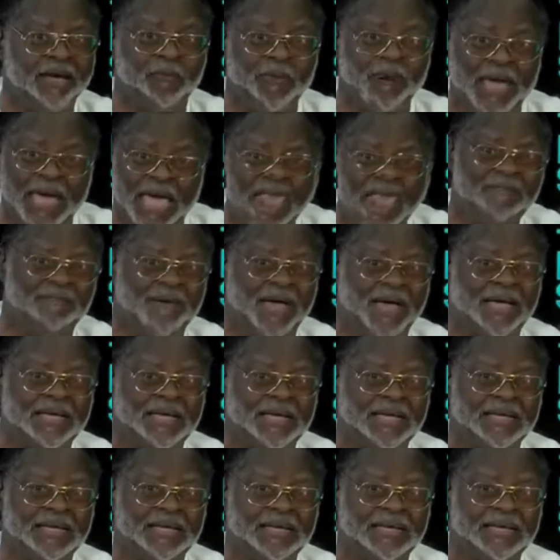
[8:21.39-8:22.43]
will ever
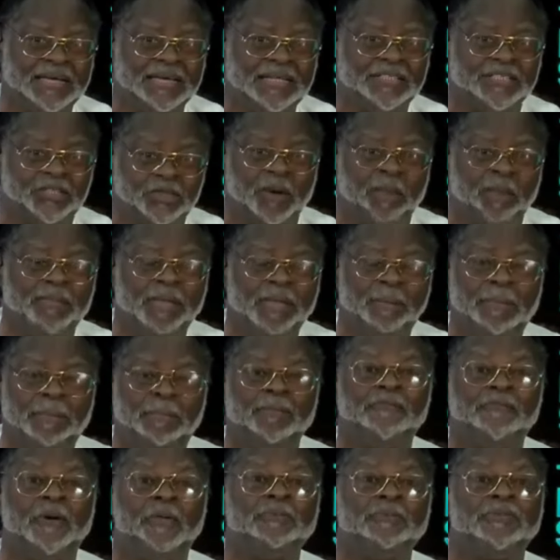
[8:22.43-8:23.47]
stop the
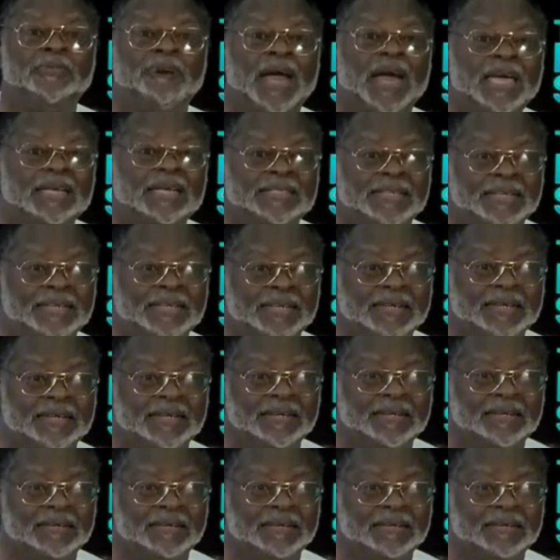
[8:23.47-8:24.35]
people from rising.